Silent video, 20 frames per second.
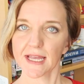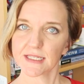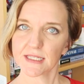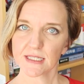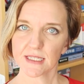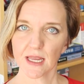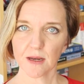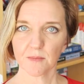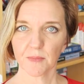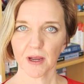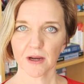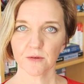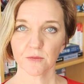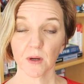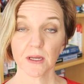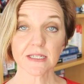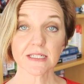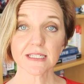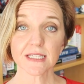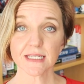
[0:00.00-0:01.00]
as set by
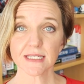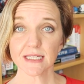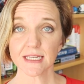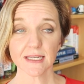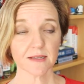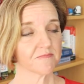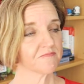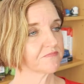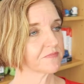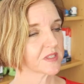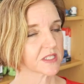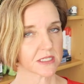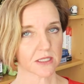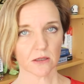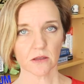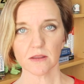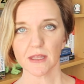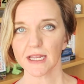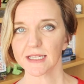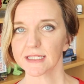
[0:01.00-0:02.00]
Run Disney,
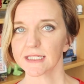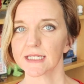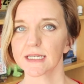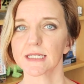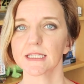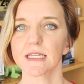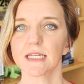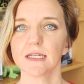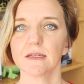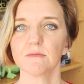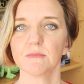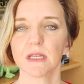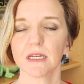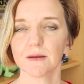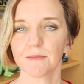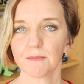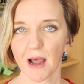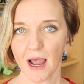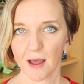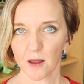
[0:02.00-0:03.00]
still that
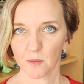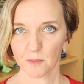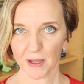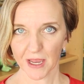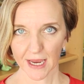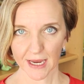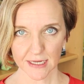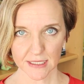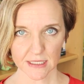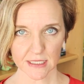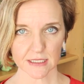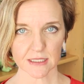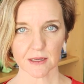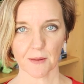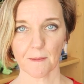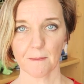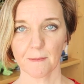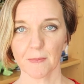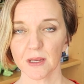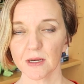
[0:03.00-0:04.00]
16-minute mile pace. It's
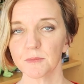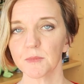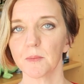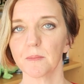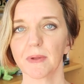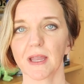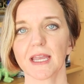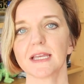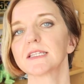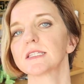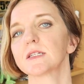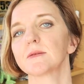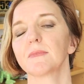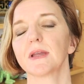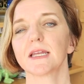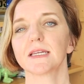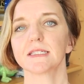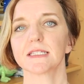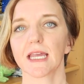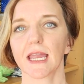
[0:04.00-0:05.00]
a minimum pace to
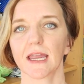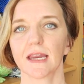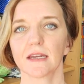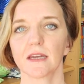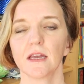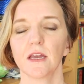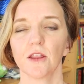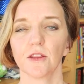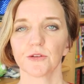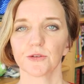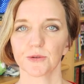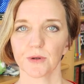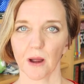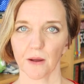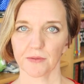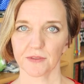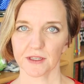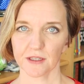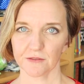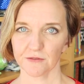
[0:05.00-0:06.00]
maintain
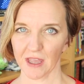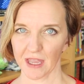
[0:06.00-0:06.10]
throughout the